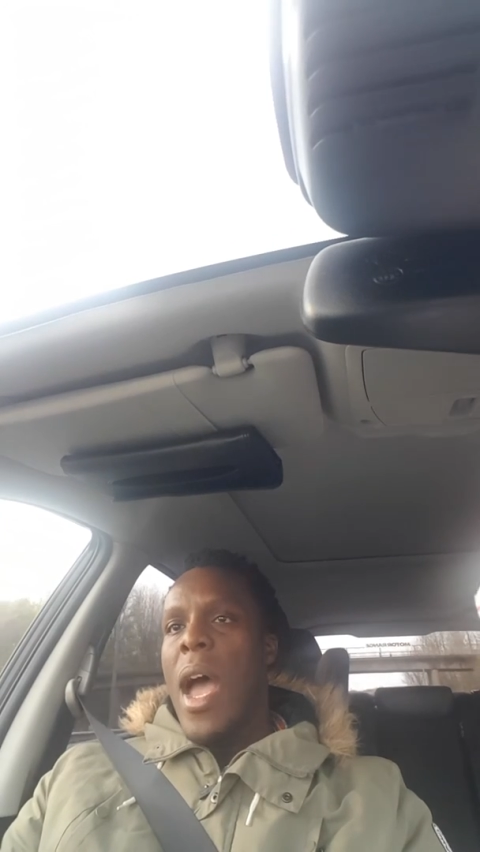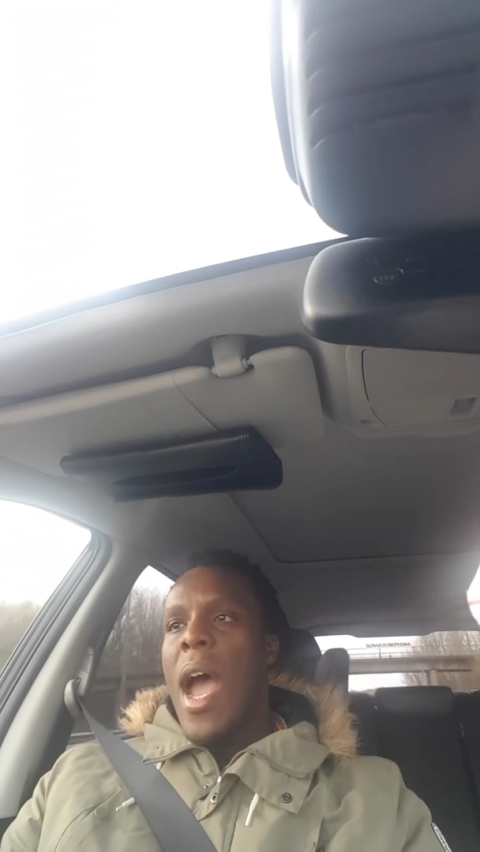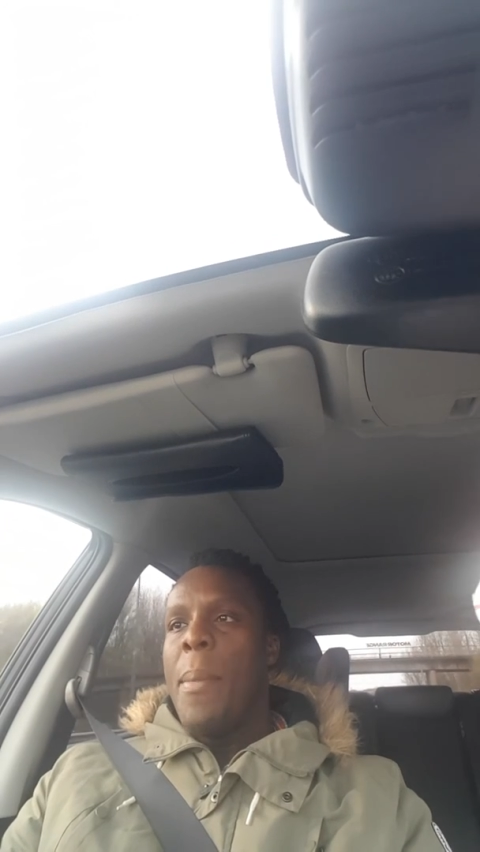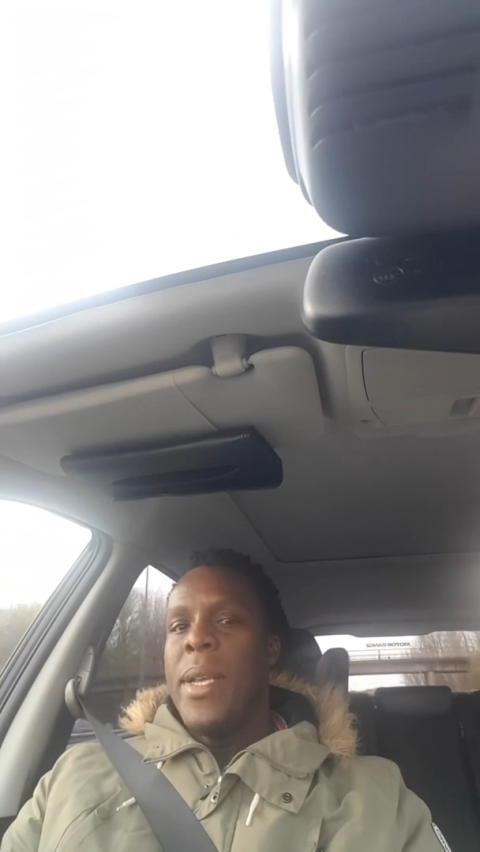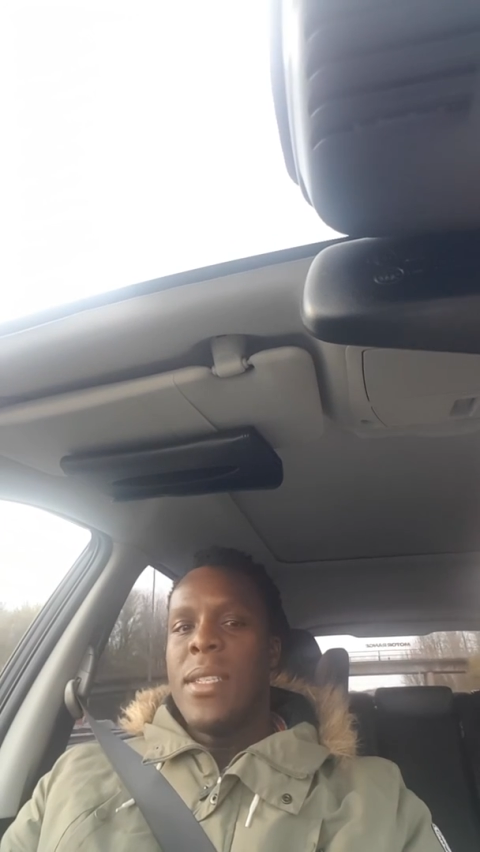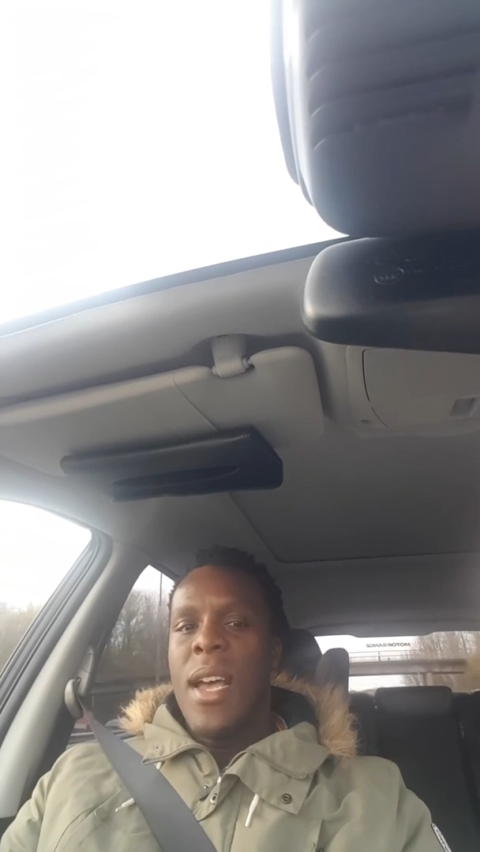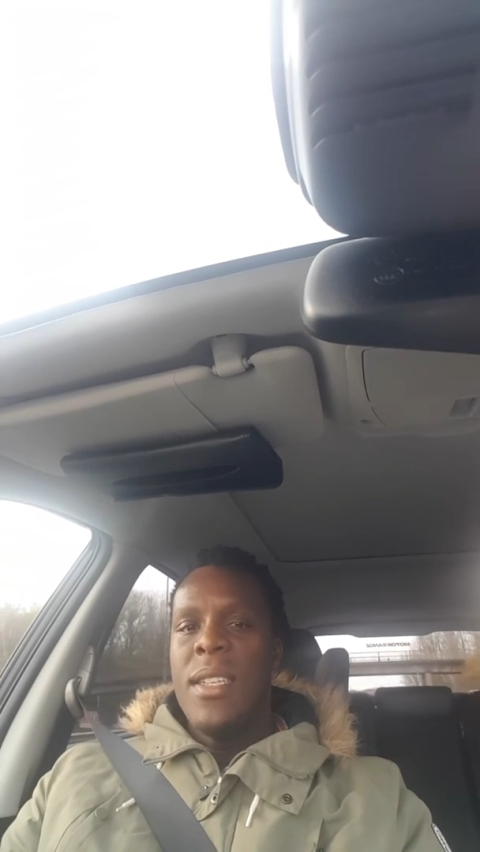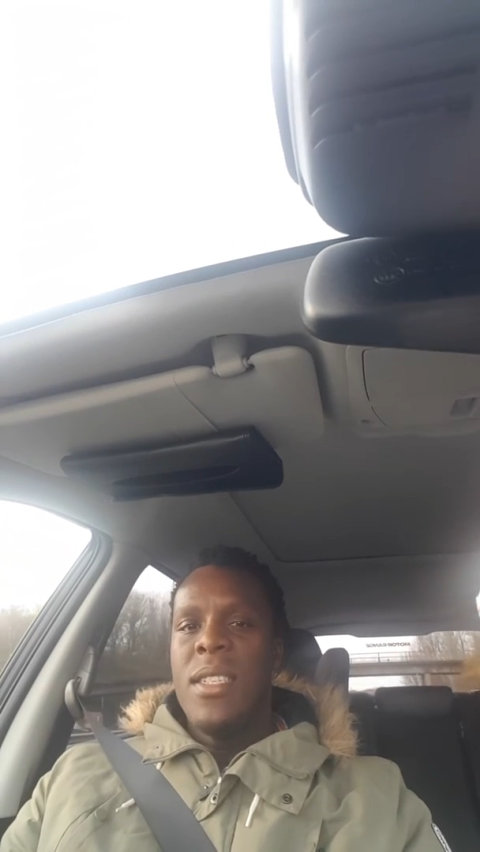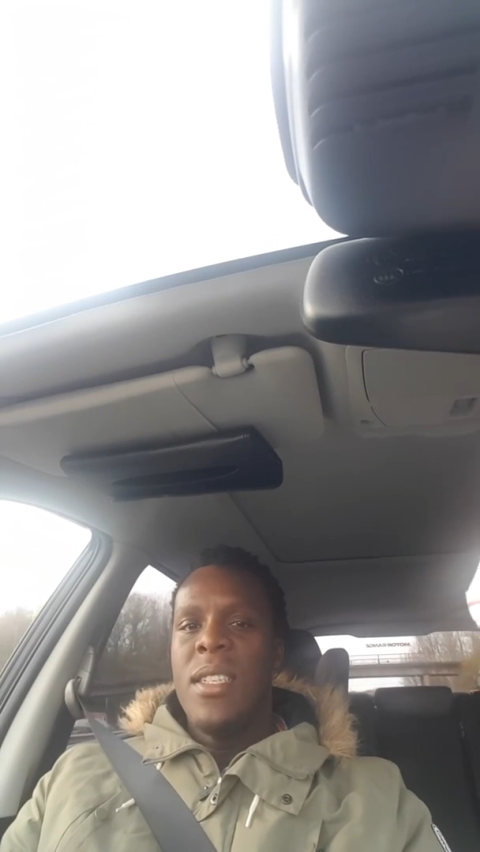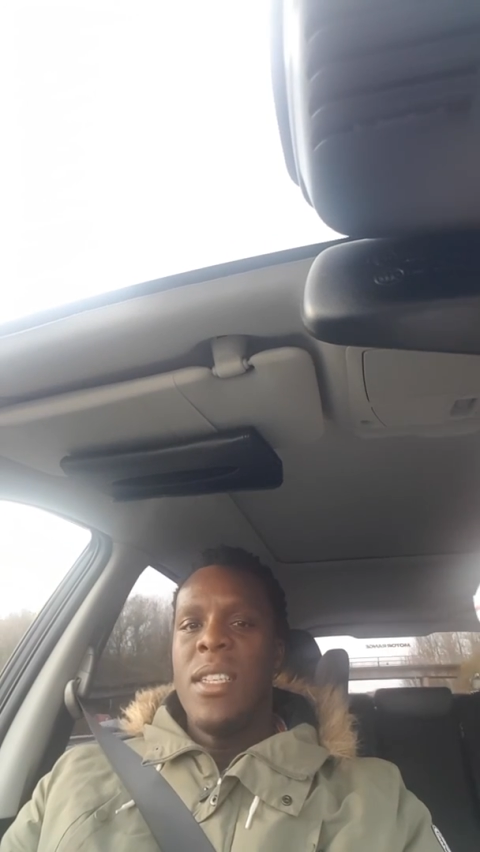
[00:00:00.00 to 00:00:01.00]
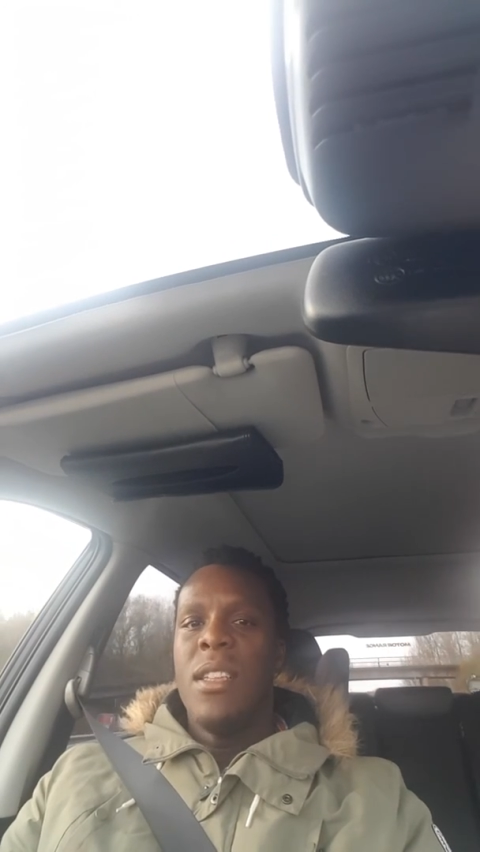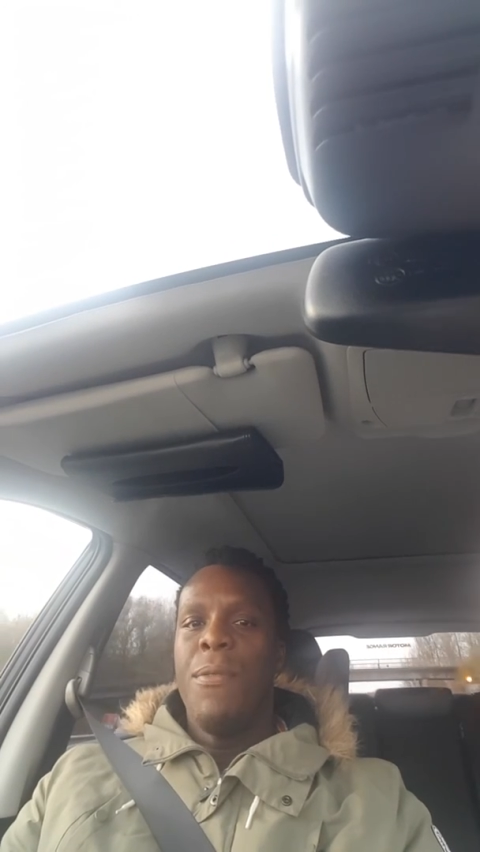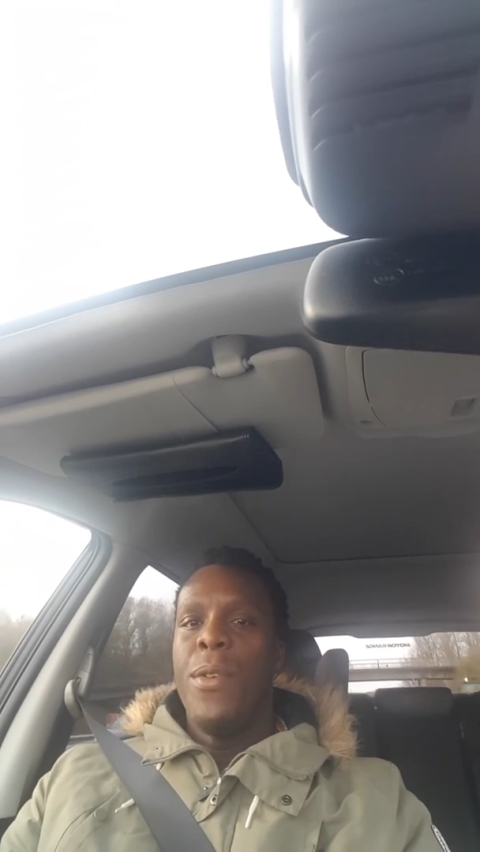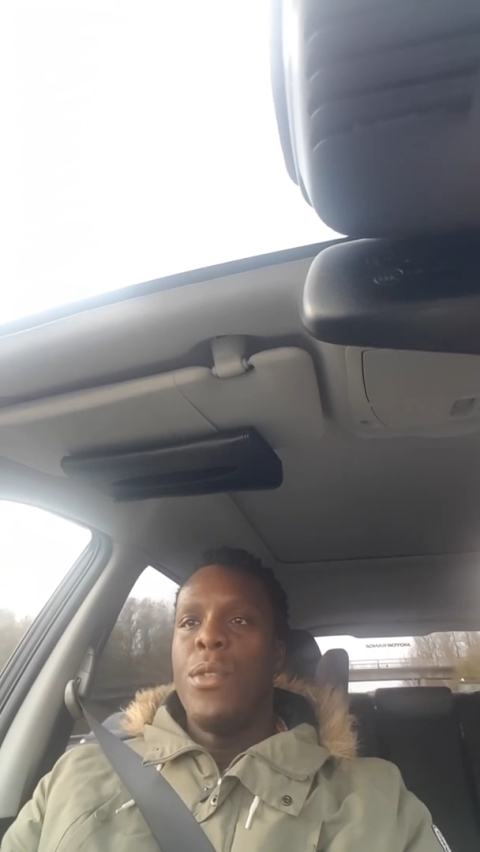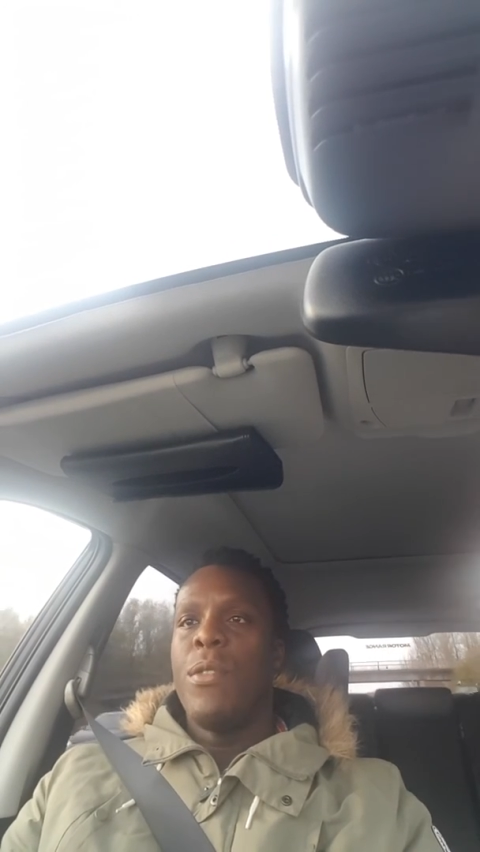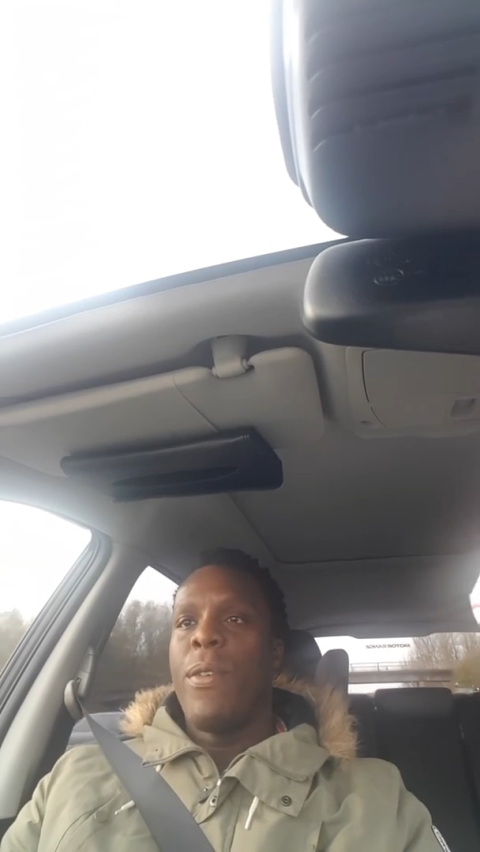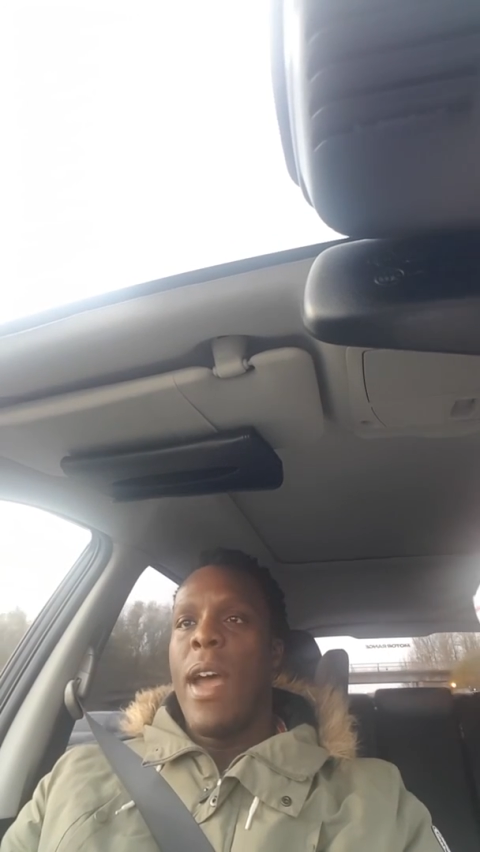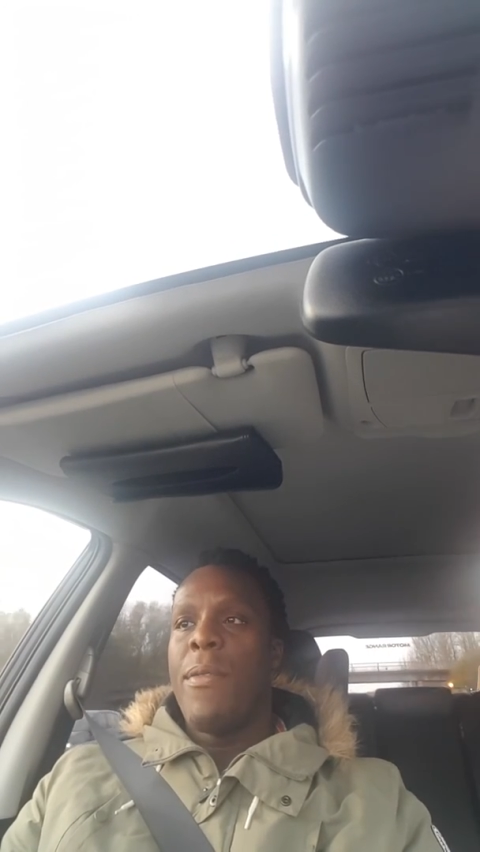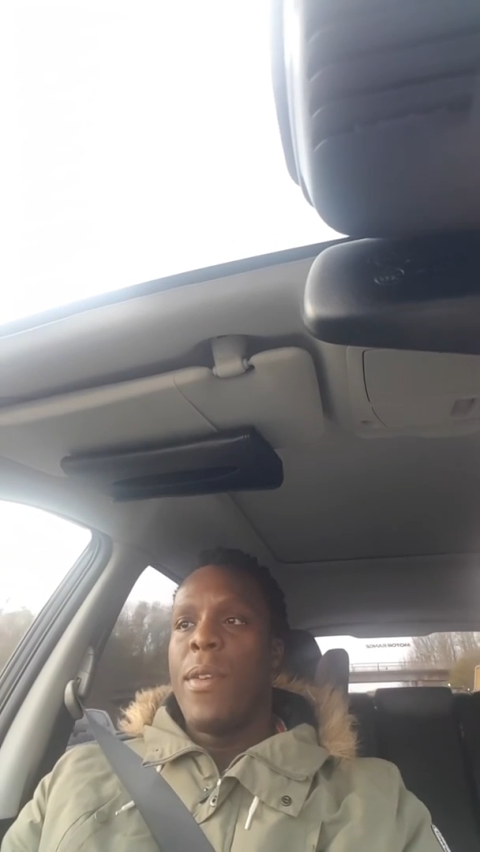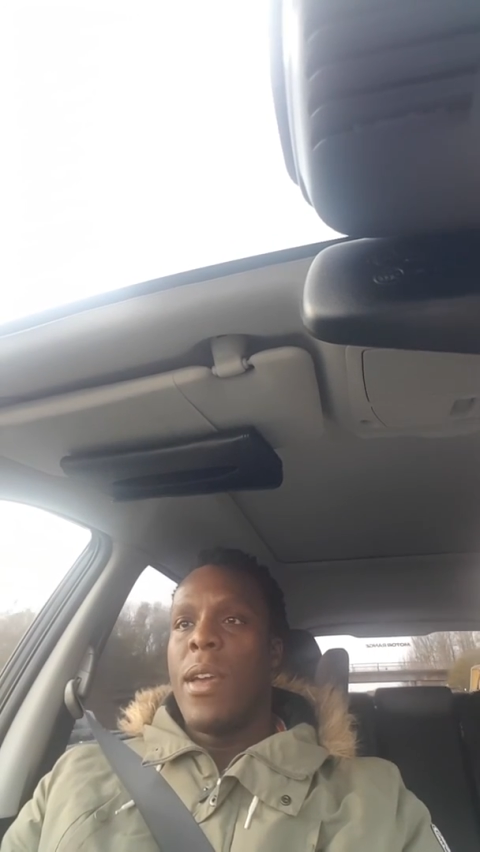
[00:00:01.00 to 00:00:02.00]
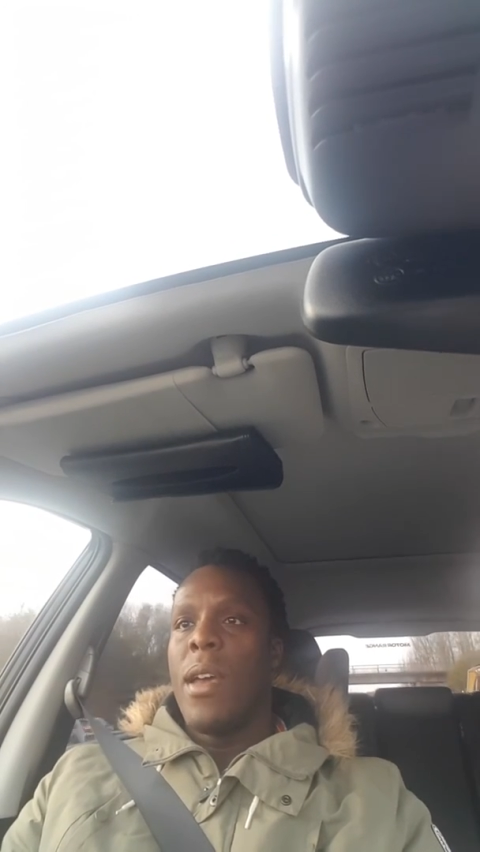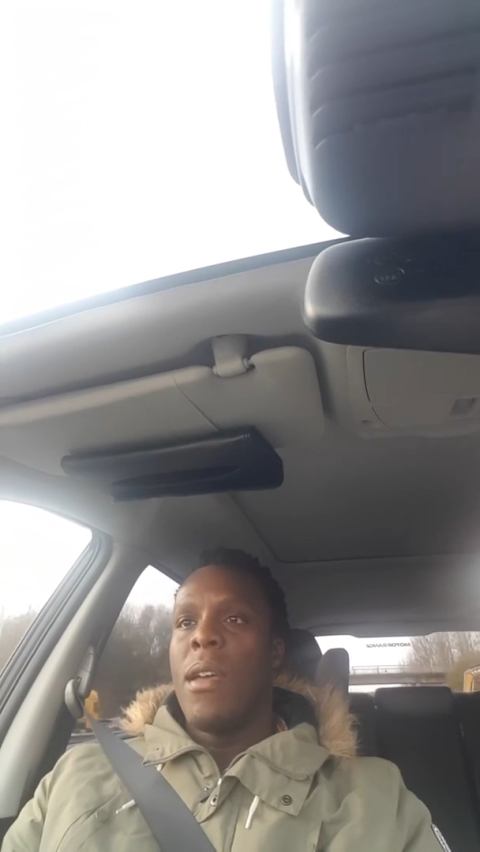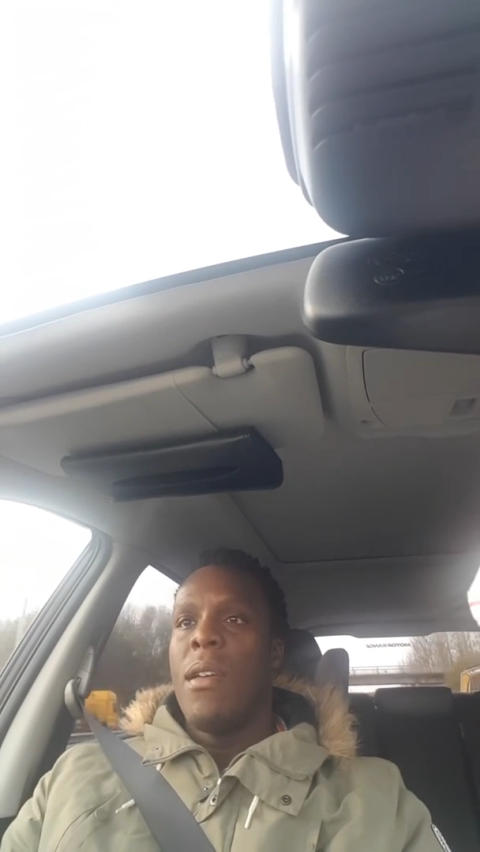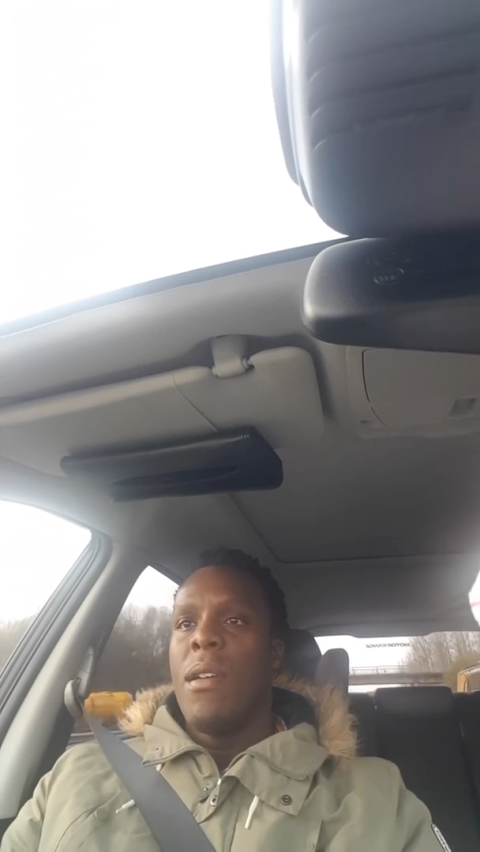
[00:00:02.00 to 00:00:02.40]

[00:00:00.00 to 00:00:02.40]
I'm excited to see the future for Africa